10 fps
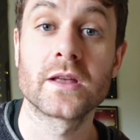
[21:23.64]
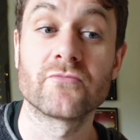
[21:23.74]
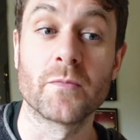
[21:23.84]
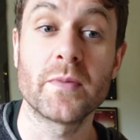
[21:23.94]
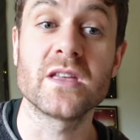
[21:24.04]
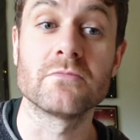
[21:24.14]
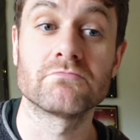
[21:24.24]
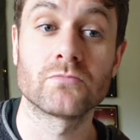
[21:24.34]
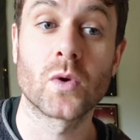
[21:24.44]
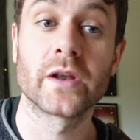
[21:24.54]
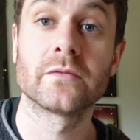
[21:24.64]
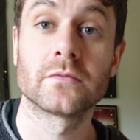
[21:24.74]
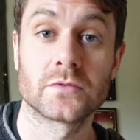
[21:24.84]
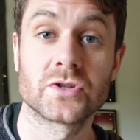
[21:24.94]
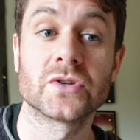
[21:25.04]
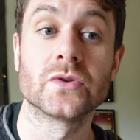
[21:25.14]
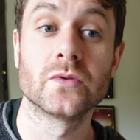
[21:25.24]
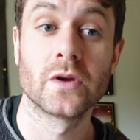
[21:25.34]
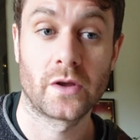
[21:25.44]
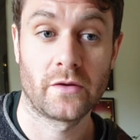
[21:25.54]
Repeat. 1,
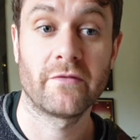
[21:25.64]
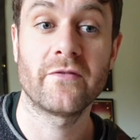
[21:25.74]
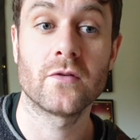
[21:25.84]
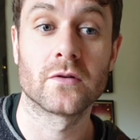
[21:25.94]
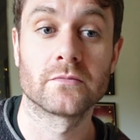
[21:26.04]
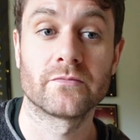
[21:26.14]
2, 4.